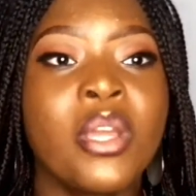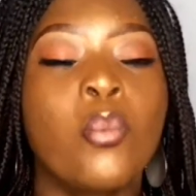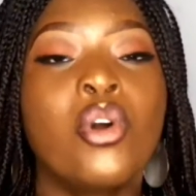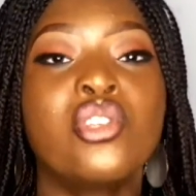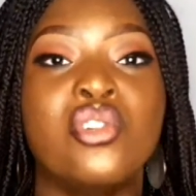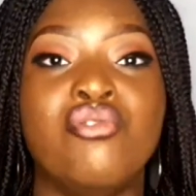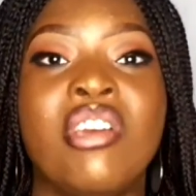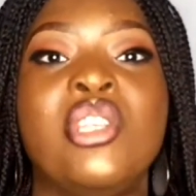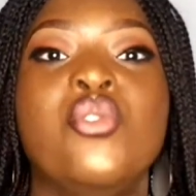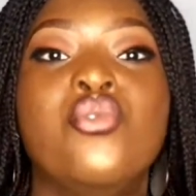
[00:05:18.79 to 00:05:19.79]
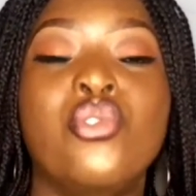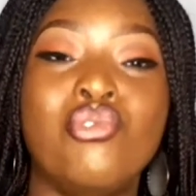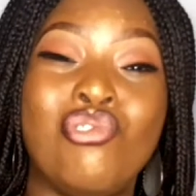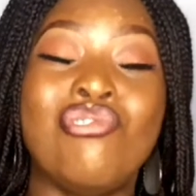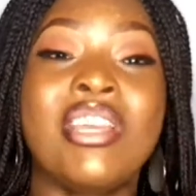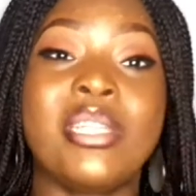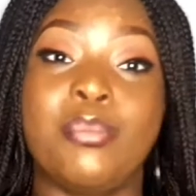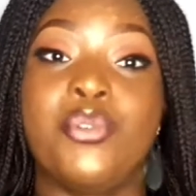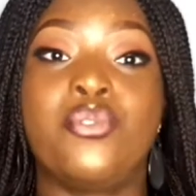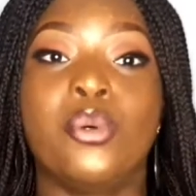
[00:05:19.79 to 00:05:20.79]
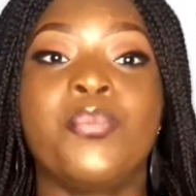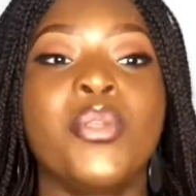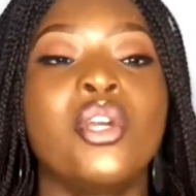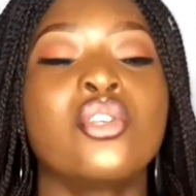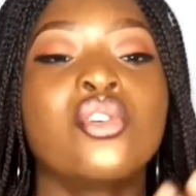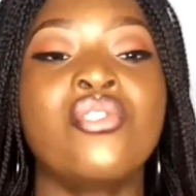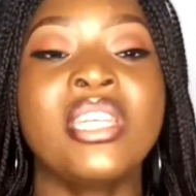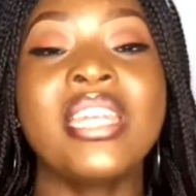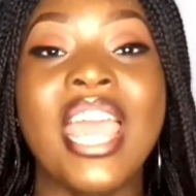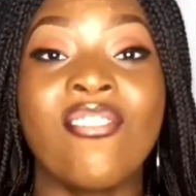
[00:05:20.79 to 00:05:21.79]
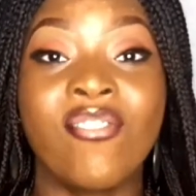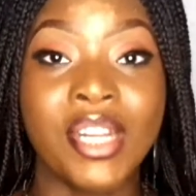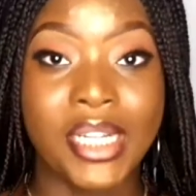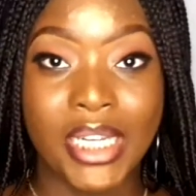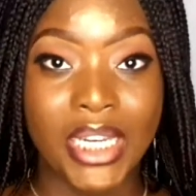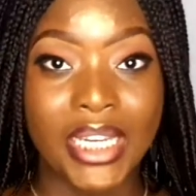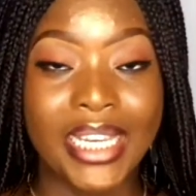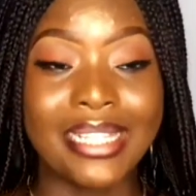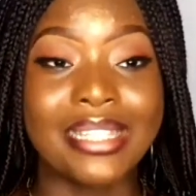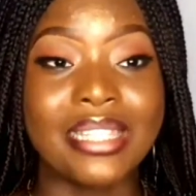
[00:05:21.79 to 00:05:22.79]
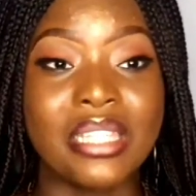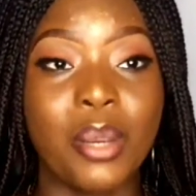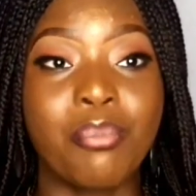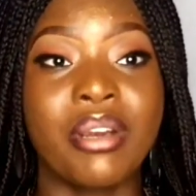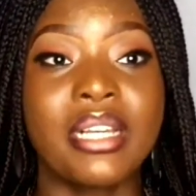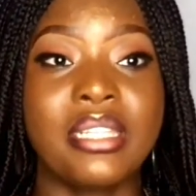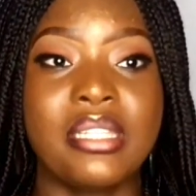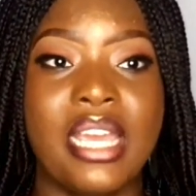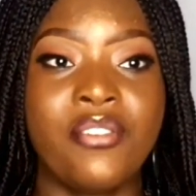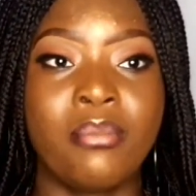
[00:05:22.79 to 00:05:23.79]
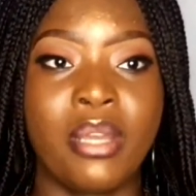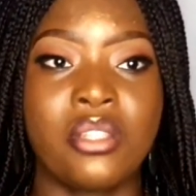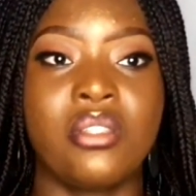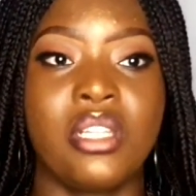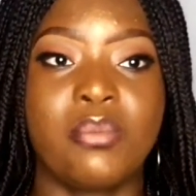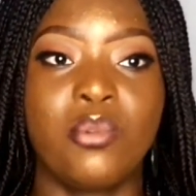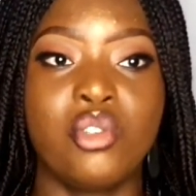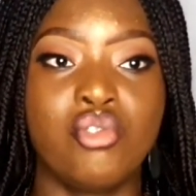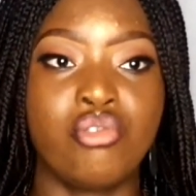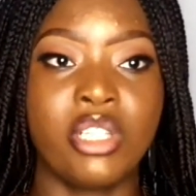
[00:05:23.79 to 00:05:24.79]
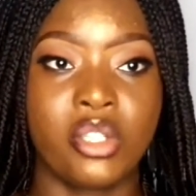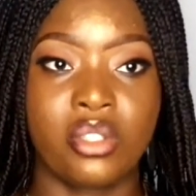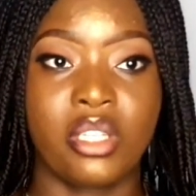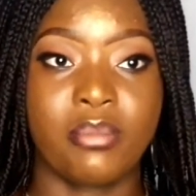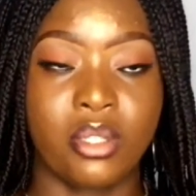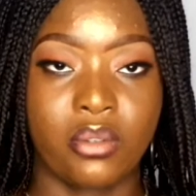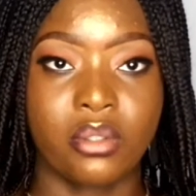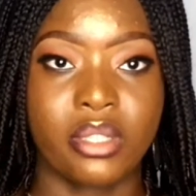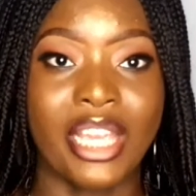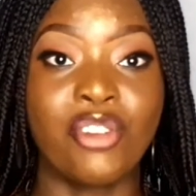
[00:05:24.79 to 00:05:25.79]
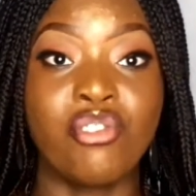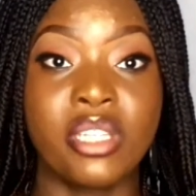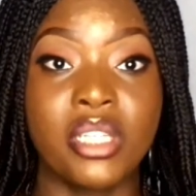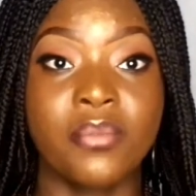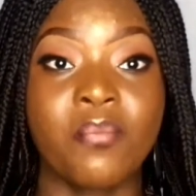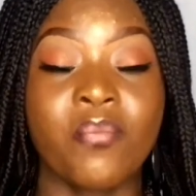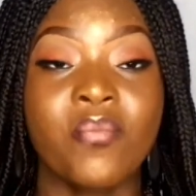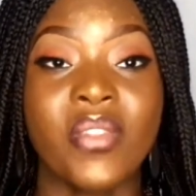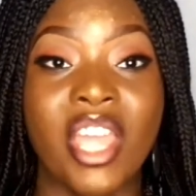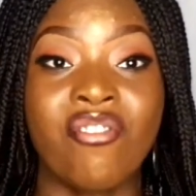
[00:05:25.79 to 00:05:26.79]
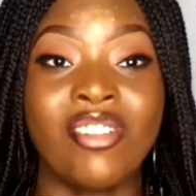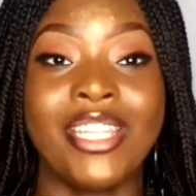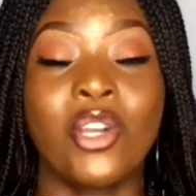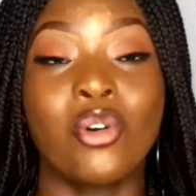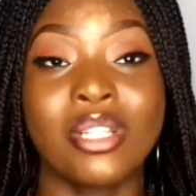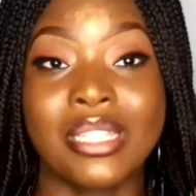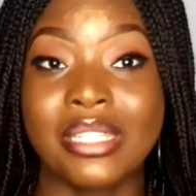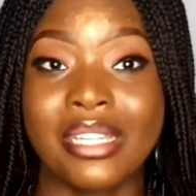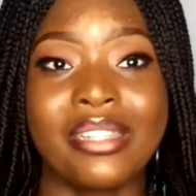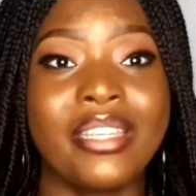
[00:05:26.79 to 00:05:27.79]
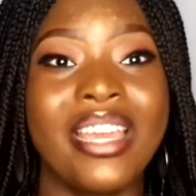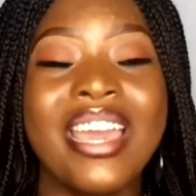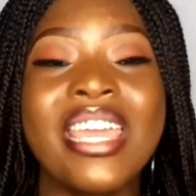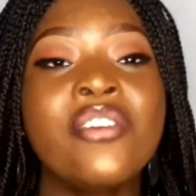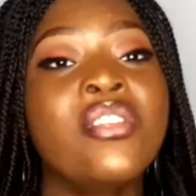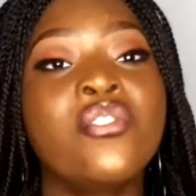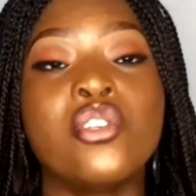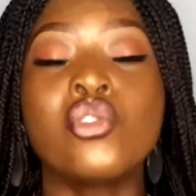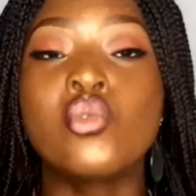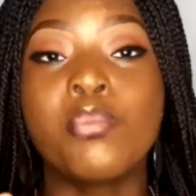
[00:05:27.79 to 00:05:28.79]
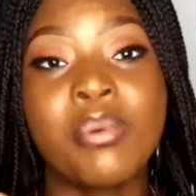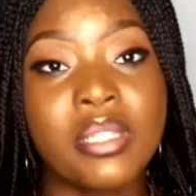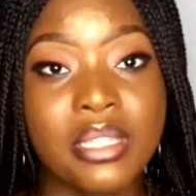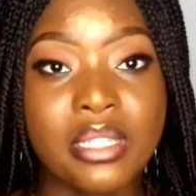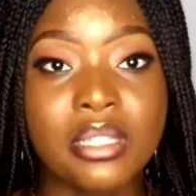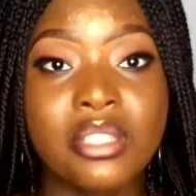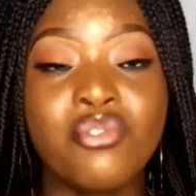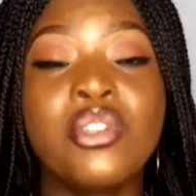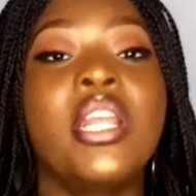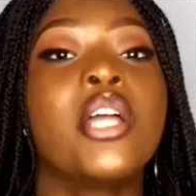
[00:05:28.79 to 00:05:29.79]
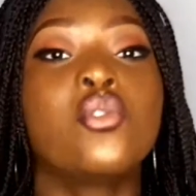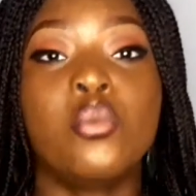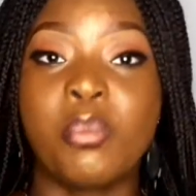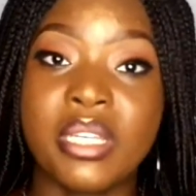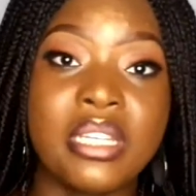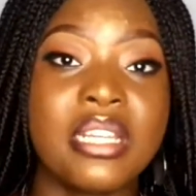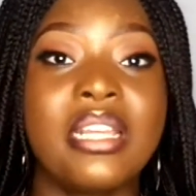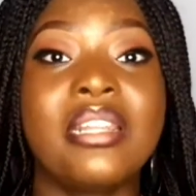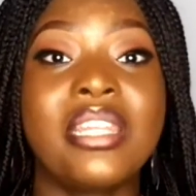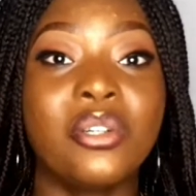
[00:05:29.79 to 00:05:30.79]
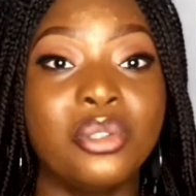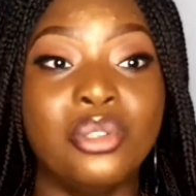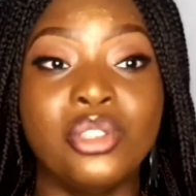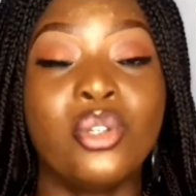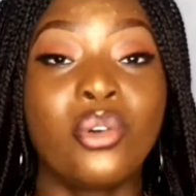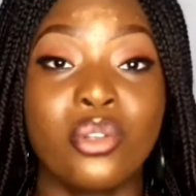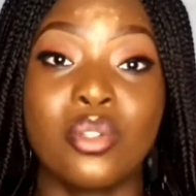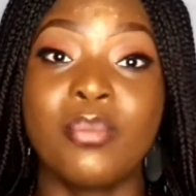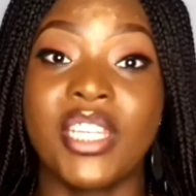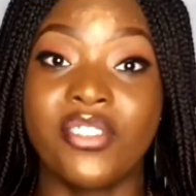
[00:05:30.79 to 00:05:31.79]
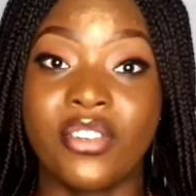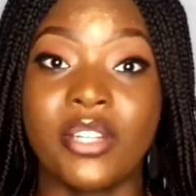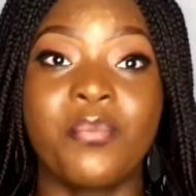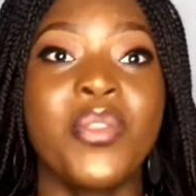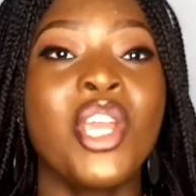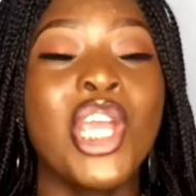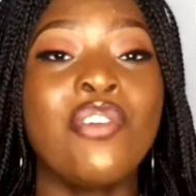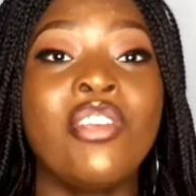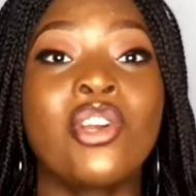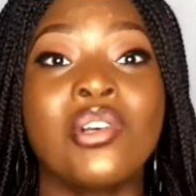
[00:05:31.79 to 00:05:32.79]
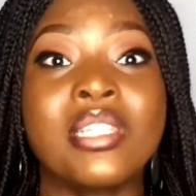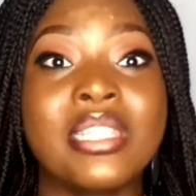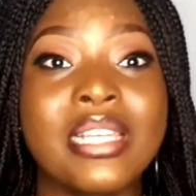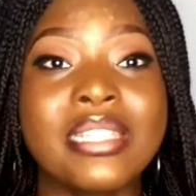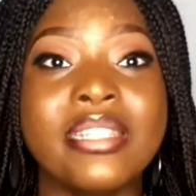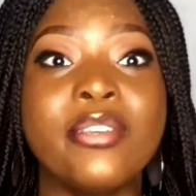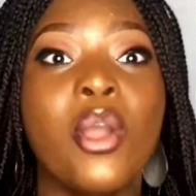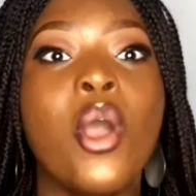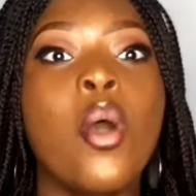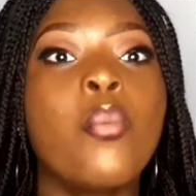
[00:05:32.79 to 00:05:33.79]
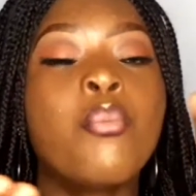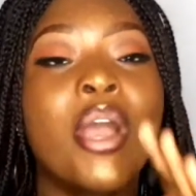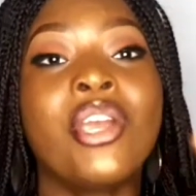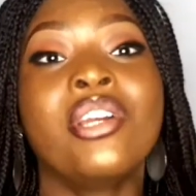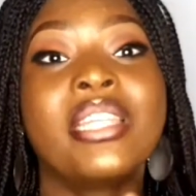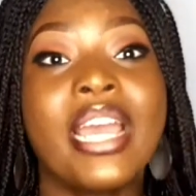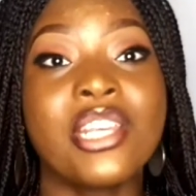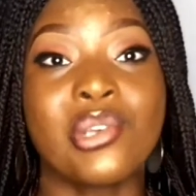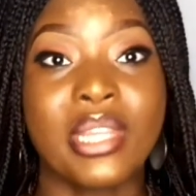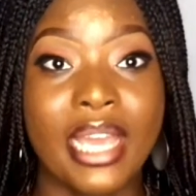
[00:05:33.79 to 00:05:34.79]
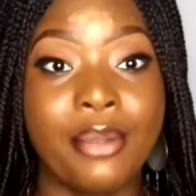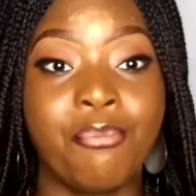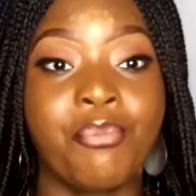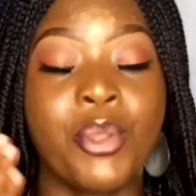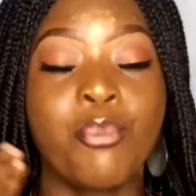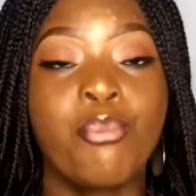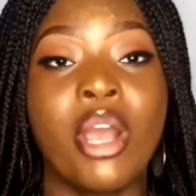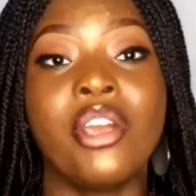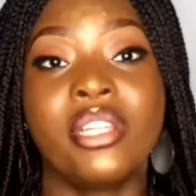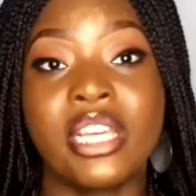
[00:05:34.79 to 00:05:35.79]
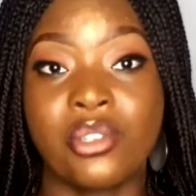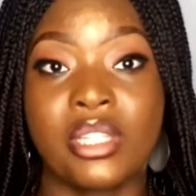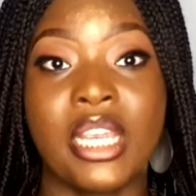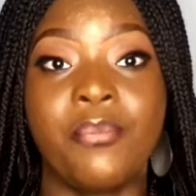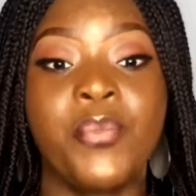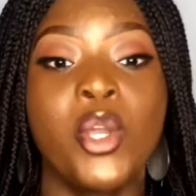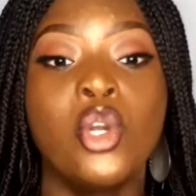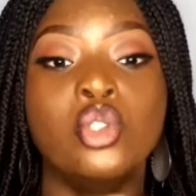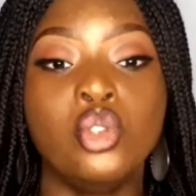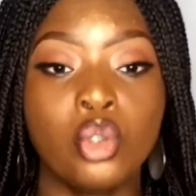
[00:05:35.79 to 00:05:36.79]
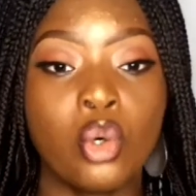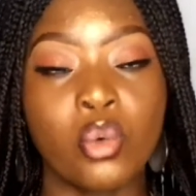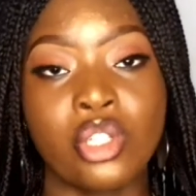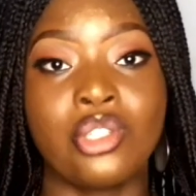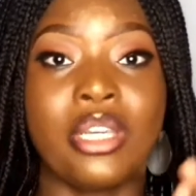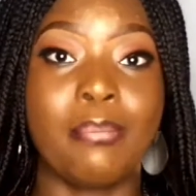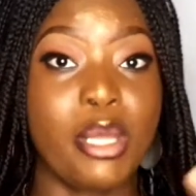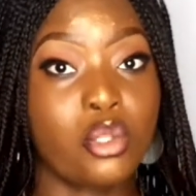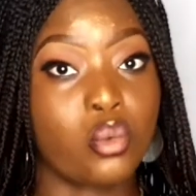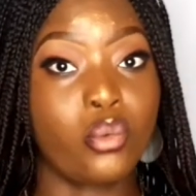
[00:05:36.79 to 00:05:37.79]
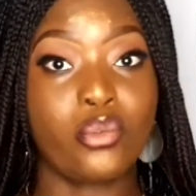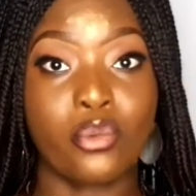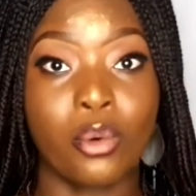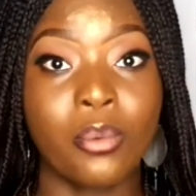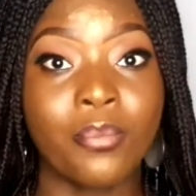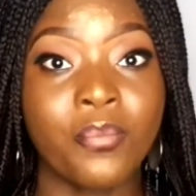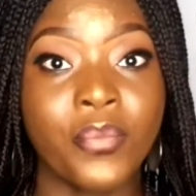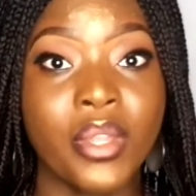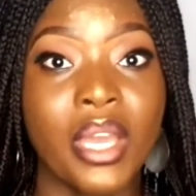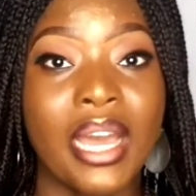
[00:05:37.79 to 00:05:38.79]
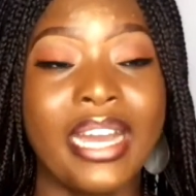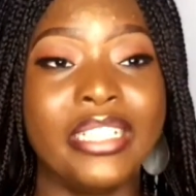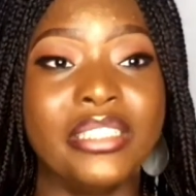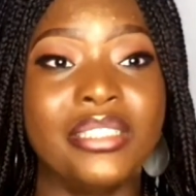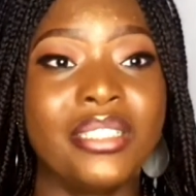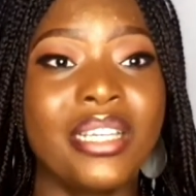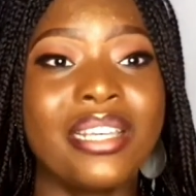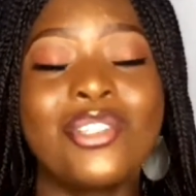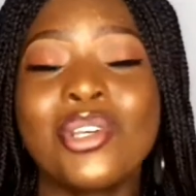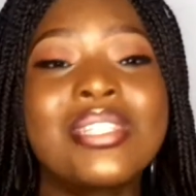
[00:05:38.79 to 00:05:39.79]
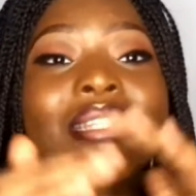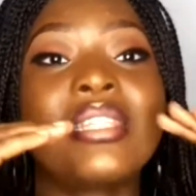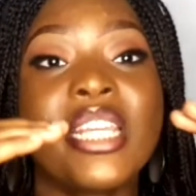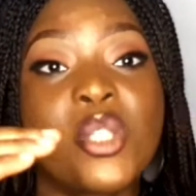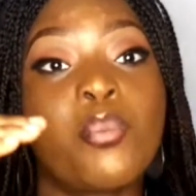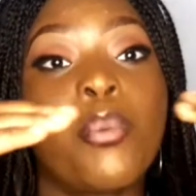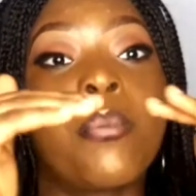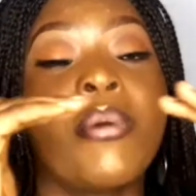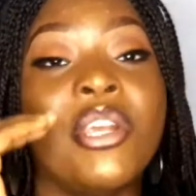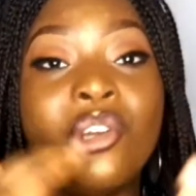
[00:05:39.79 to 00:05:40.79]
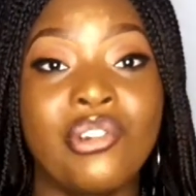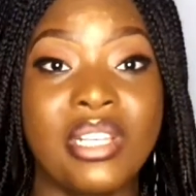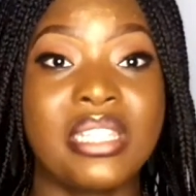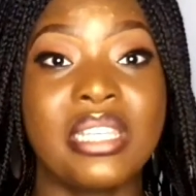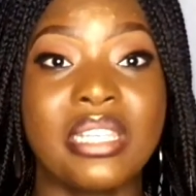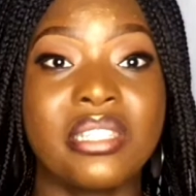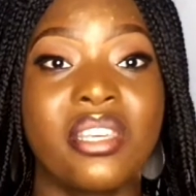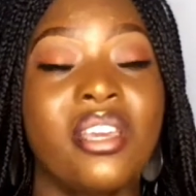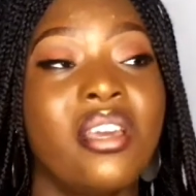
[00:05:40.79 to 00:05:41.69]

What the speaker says: What you read before. So reading every day, it is a practice that every med student must drill into themselves, like reading every day consistently. Even if it's 2 pages, read that 2 pages, and I tell you, it's not going to be in vain. Read consistently, prioritize your time, know what you're in med school for, and just set priorities,